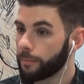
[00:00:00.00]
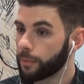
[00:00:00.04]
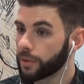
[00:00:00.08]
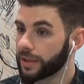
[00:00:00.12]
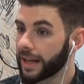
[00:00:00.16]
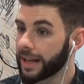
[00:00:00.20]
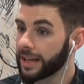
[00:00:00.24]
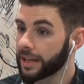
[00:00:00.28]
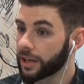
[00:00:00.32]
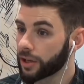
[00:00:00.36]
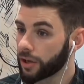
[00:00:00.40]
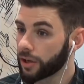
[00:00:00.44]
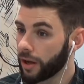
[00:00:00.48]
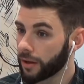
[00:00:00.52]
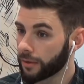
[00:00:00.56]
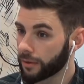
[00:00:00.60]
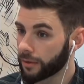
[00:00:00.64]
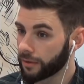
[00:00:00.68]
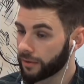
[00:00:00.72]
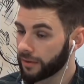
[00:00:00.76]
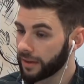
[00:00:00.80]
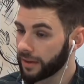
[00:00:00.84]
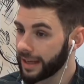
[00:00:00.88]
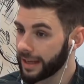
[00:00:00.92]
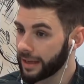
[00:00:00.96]
But then you can
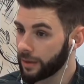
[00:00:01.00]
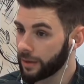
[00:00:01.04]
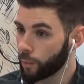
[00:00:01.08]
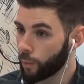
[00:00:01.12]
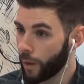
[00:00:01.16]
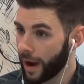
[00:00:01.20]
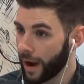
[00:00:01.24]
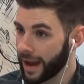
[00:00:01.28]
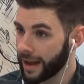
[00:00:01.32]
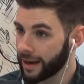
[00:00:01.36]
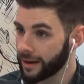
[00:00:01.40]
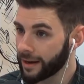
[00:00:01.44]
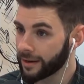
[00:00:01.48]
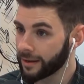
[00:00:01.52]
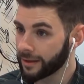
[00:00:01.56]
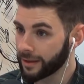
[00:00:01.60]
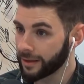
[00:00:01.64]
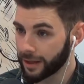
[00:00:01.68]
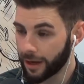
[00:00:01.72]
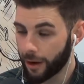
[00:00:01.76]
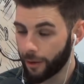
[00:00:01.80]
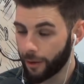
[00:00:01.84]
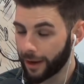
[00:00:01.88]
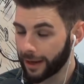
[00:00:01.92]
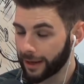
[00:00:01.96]
also see when,
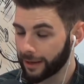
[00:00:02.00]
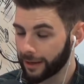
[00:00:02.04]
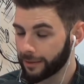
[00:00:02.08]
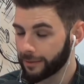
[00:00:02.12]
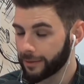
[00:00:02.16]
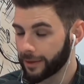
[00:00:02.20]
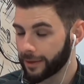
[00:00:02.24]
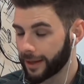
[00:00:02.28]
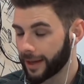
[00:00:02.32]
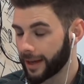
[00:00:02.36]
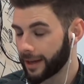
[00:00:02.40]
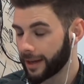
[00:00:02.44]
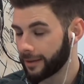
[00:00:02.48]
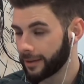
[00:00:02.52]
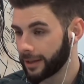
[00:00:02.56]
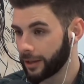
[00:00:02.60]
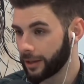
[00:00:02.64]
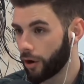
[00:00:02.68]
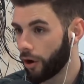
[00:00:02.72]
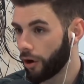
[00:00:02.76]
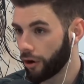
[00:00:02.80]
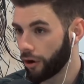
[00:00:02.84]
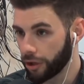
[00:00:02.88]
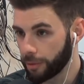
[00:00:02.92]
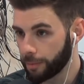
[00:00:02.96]
and again, he
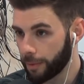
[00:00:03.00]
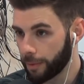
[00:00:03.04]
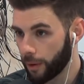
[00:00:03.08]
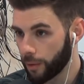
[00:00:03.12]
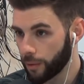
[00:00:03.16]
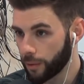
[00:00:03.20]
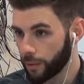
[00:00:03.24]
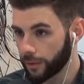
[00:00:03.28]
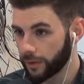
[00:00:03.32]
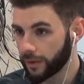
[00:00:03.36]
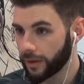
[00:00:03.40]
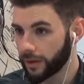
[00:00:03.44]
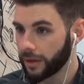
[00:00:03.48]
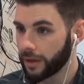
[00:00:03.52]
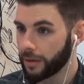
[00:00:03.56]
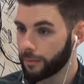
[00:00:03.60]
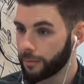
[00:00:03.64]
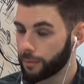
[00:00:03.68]
got eye poked.